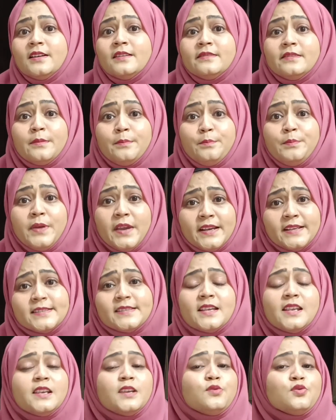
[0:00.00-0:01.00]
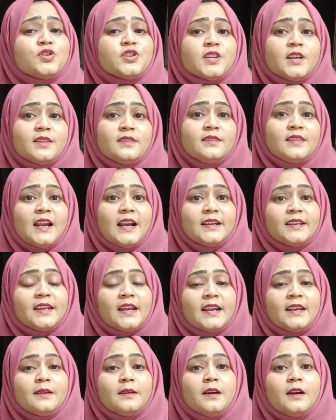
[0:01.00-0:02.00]
the big solution that
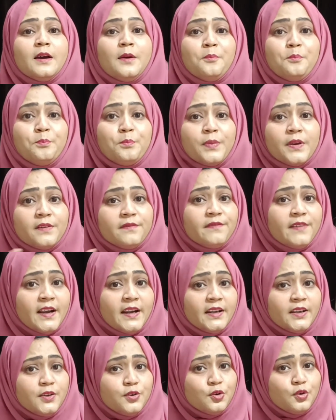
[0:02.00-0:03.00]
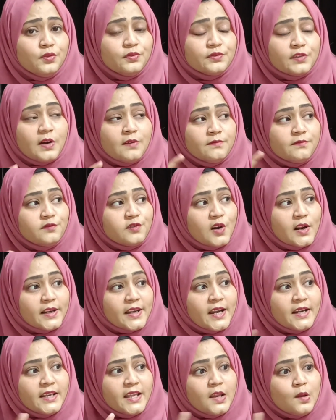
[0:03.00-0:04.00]
can prevent you from
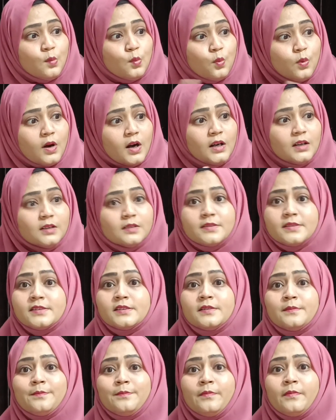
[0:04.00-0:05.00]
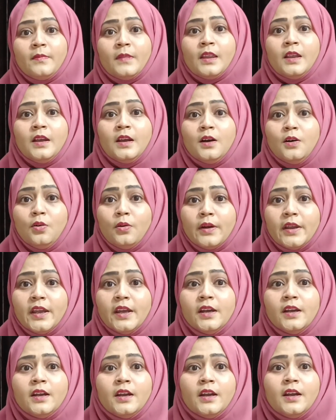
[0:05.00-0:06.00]
forgetting words.
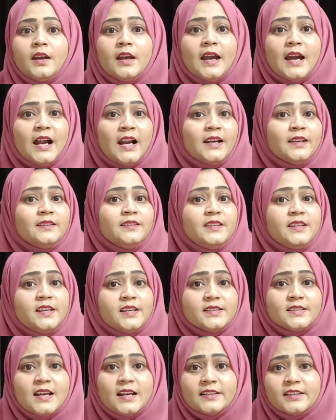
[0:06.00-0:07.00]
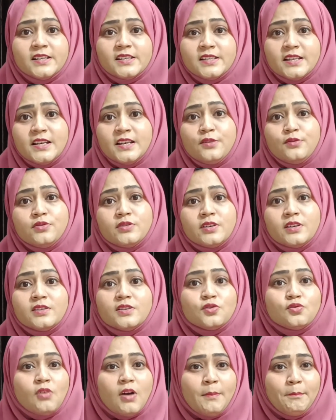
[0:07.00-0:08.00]
Okay, and these are the
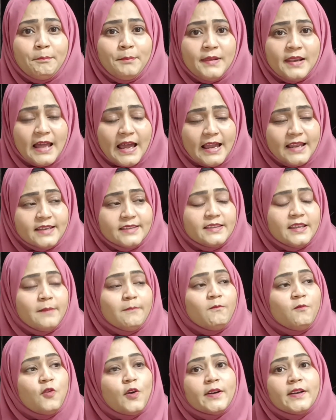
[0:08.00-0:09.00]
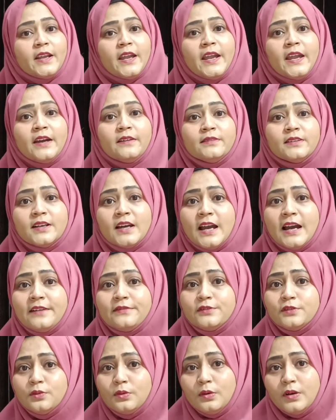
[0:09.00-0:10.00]
solutions. So apply them, whatever I
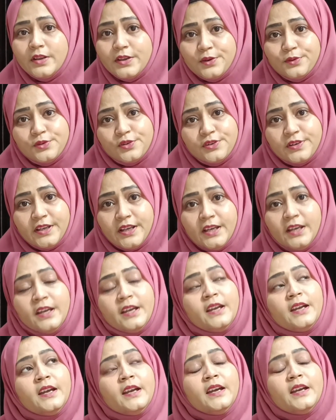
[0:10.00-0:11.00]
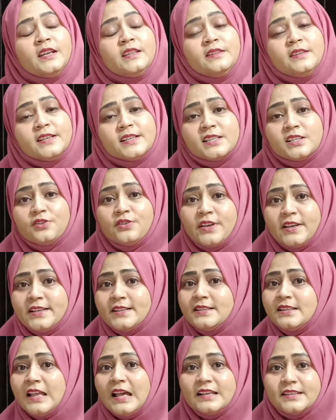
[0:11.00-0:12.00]
have told you today in this
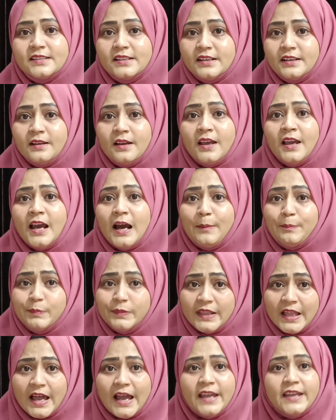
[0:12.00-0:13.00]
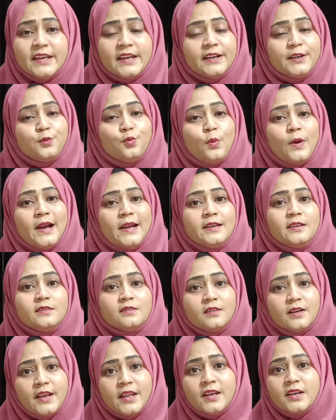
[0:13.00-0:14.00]
today's lesson. Apply it while
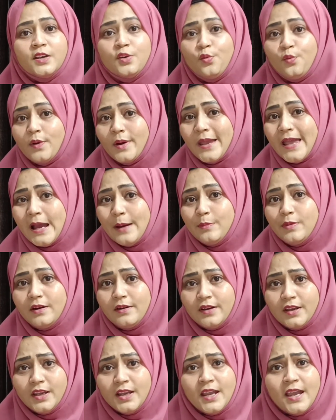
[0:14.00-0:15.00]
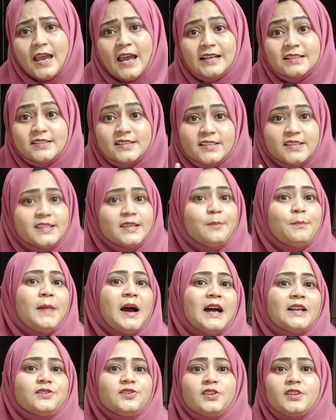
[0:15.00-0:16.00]
learning new vocabulary and see the
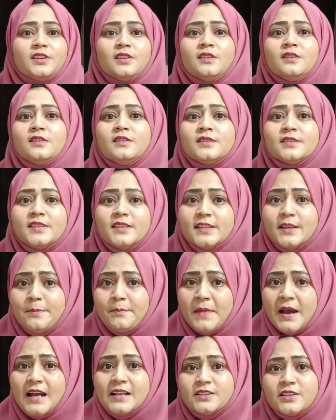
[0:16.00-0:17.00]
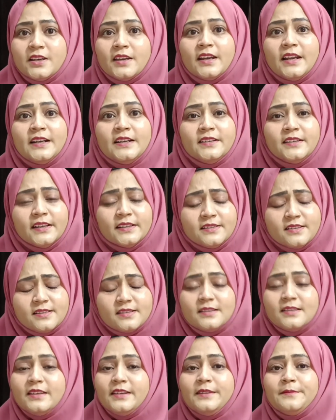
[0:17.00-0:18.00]
magic. See the magic
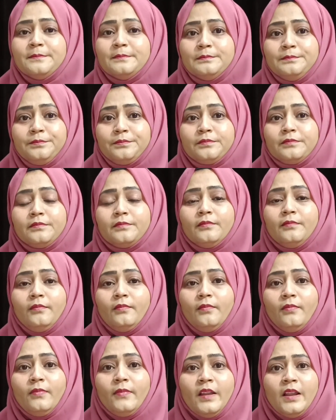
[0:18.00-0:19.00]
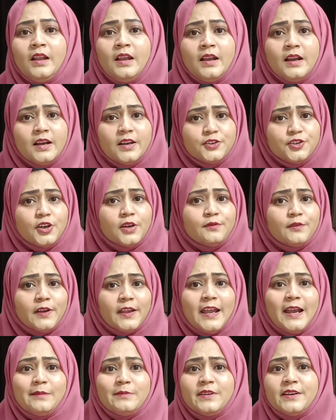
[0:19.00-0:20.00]
intensely. Your
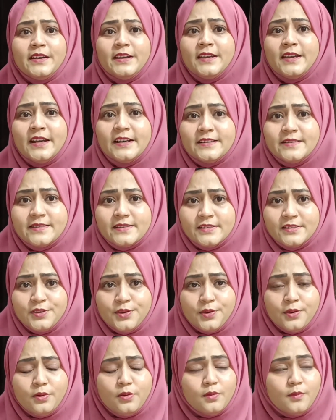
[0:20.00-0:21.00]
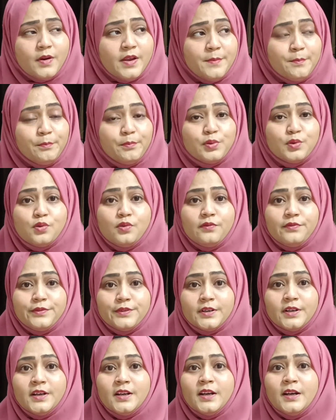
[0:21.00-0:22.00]
vocabulary gets,
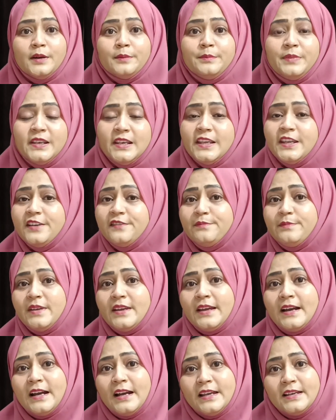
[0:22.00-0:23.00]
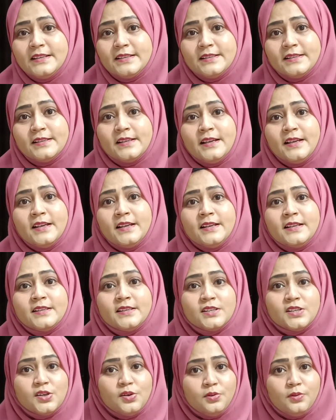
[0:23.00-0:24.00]
improved. Believe me, guys.
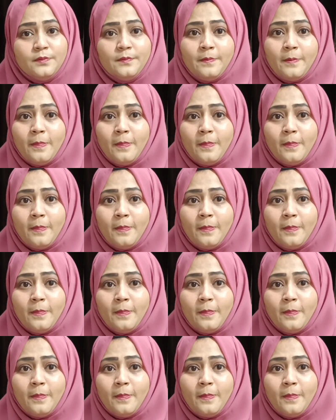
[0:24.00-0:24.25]
So